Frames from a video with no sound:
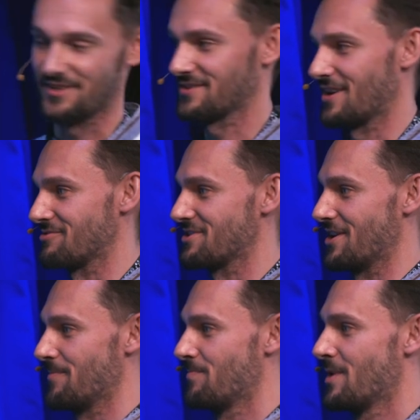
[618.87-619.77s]
and a soft
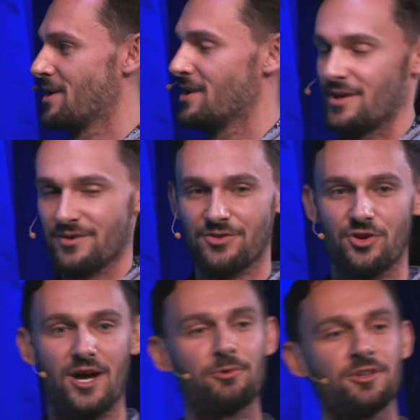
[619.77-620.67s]
shell.
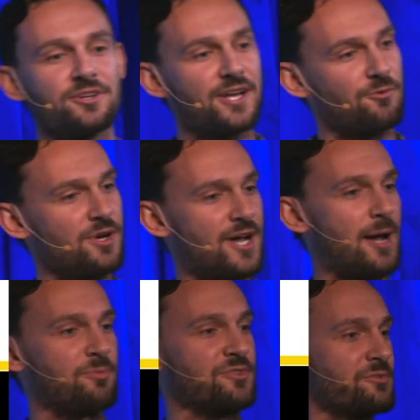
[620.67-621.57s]
So I want to look at what
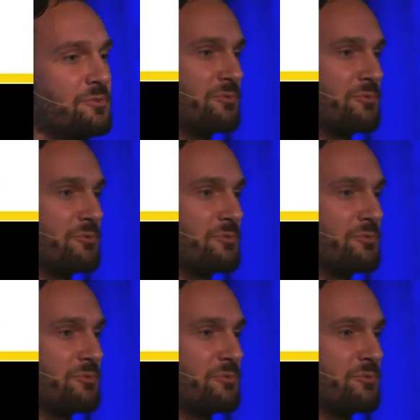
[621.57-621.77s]
happens if we